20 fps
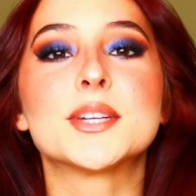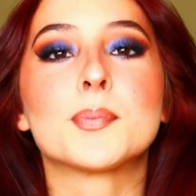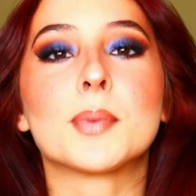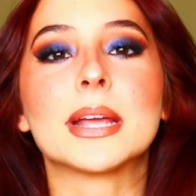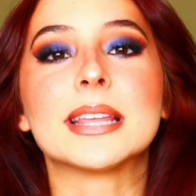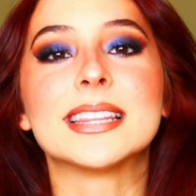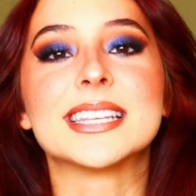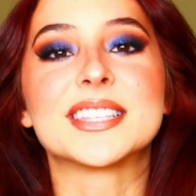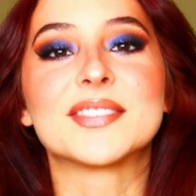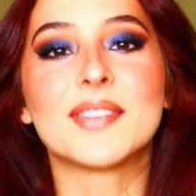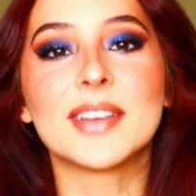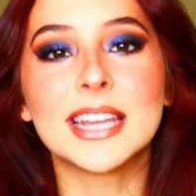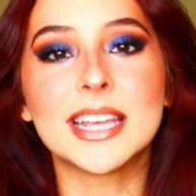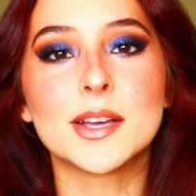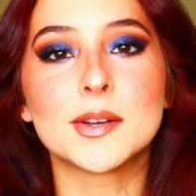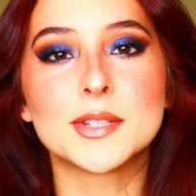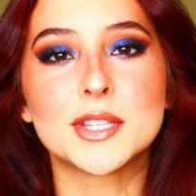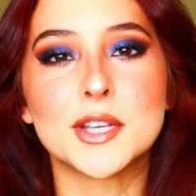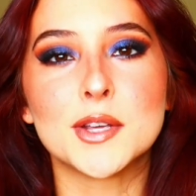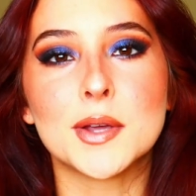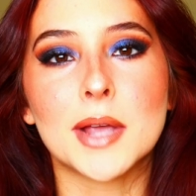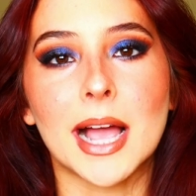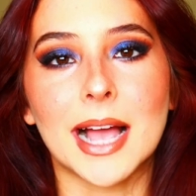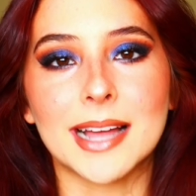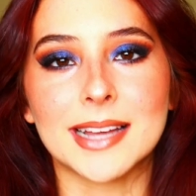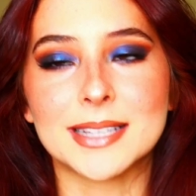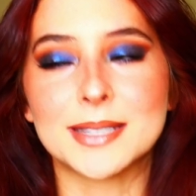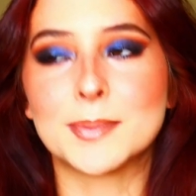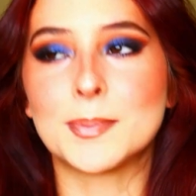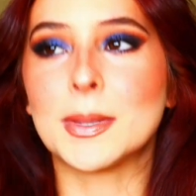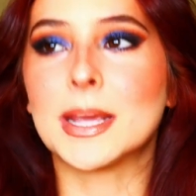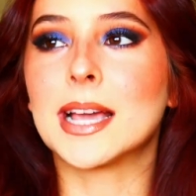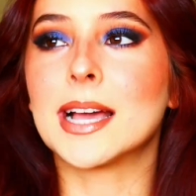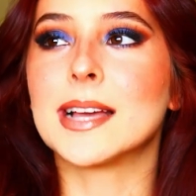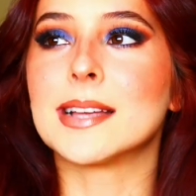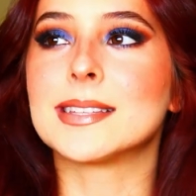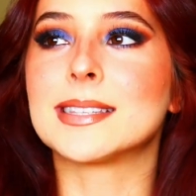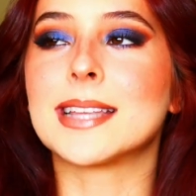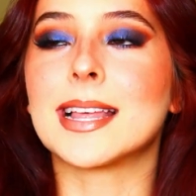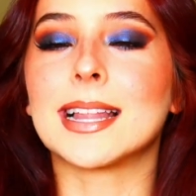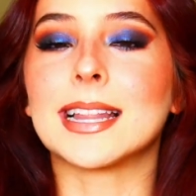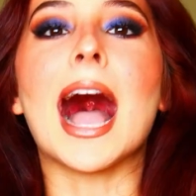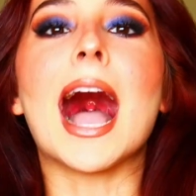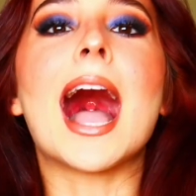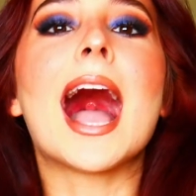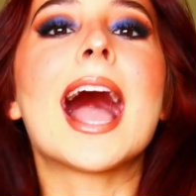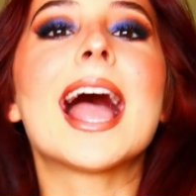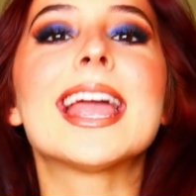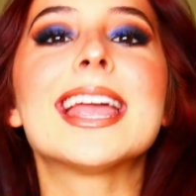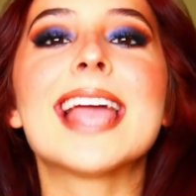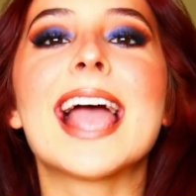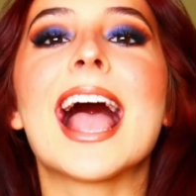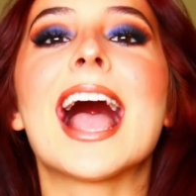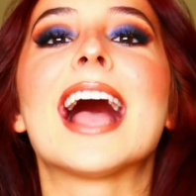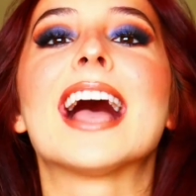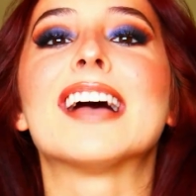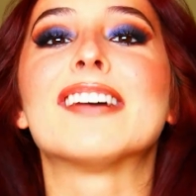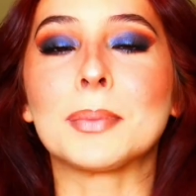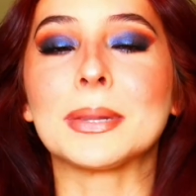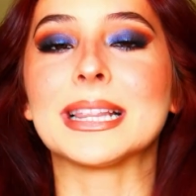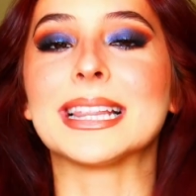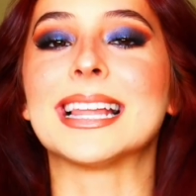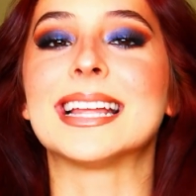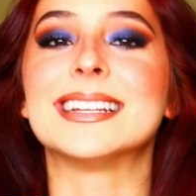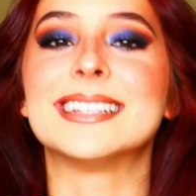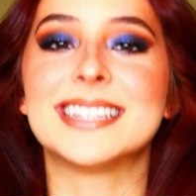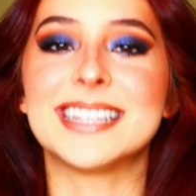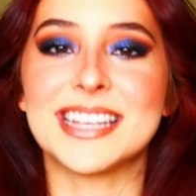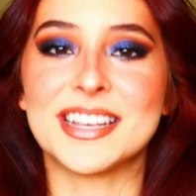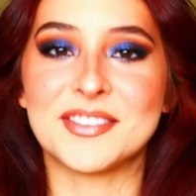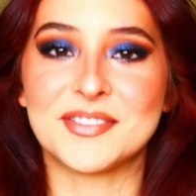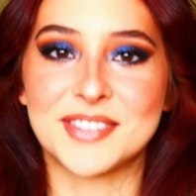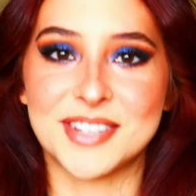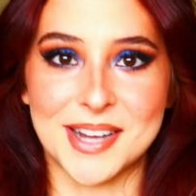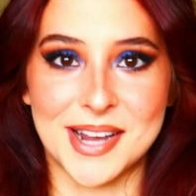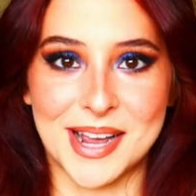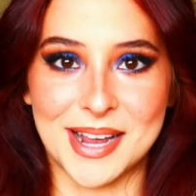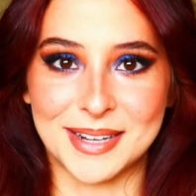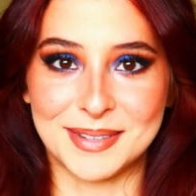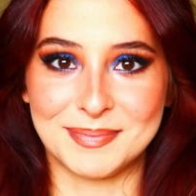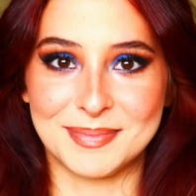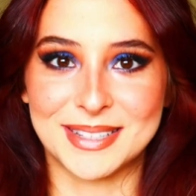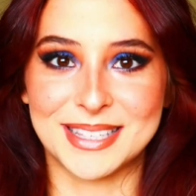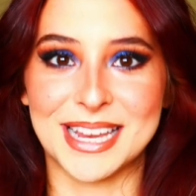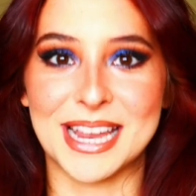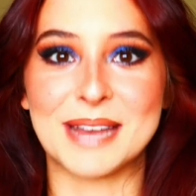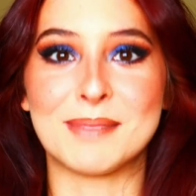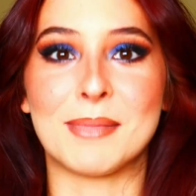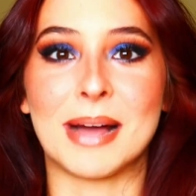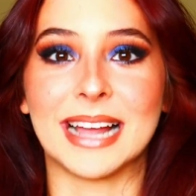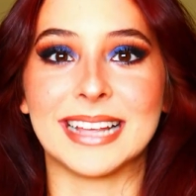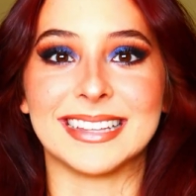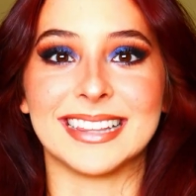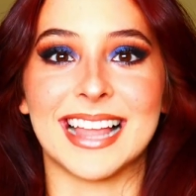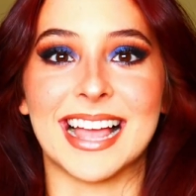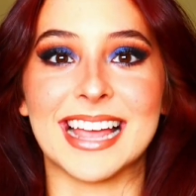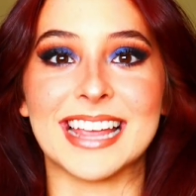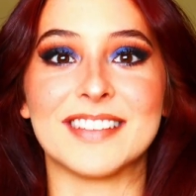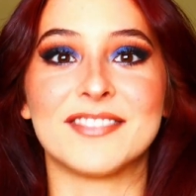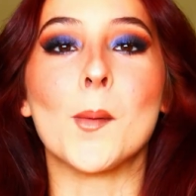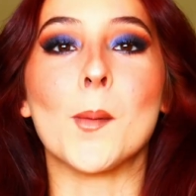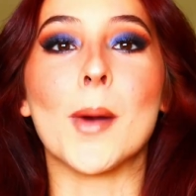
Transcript: to bring this video to you guys because I have plenty of times in my life